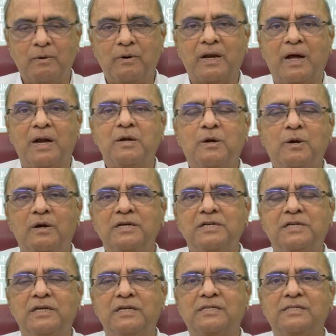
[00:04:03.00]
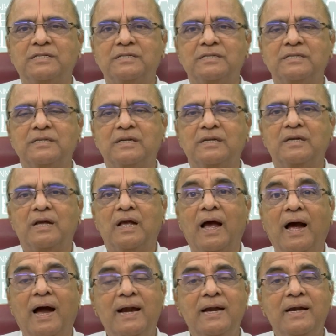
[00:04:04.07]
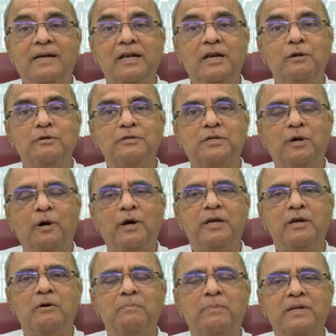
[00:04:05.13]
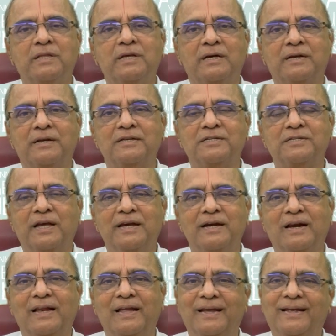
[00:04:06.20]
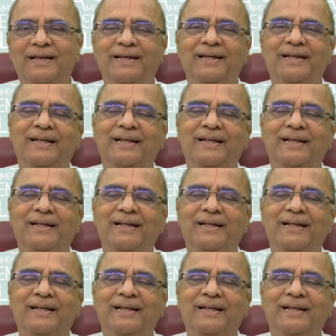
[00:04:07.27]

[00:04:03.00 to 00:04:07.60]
were unconscious until you saw your brother cycling.